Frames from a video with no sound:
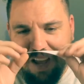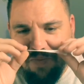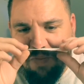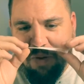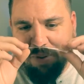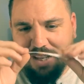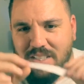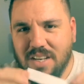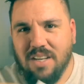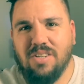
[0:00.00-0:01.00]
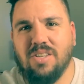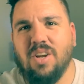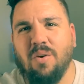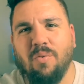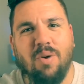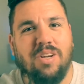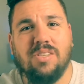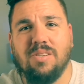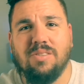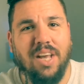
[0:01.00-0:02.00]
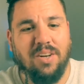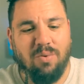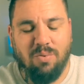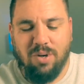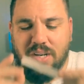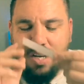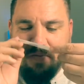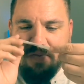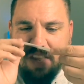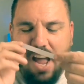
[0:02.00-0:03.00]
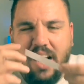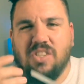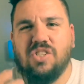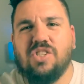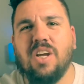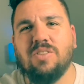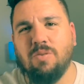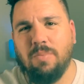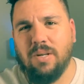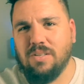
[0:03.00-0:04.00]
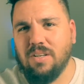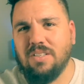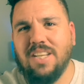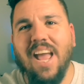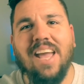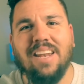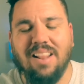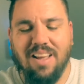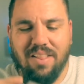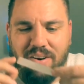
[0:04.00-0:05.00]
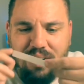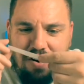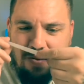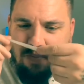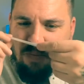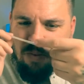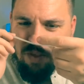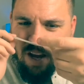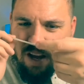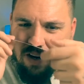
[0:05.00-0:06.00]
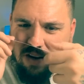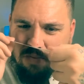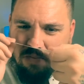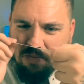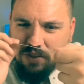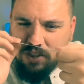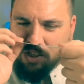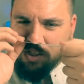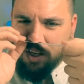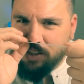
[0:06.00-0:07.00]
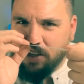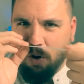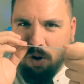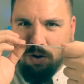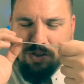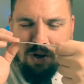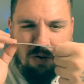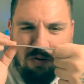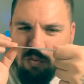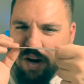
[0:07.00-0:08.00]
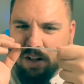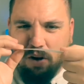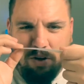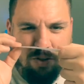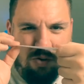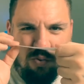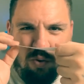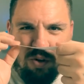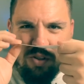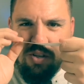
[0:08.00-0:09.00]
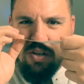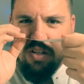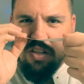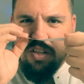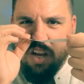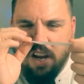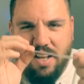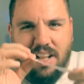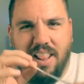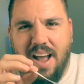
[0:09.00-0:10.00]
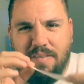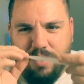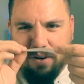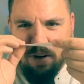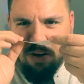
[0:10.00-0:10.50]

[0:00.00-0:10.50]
but just a rich sandalwood, a gentleman's tanned leather that just sits there also right along those woods, and that lavender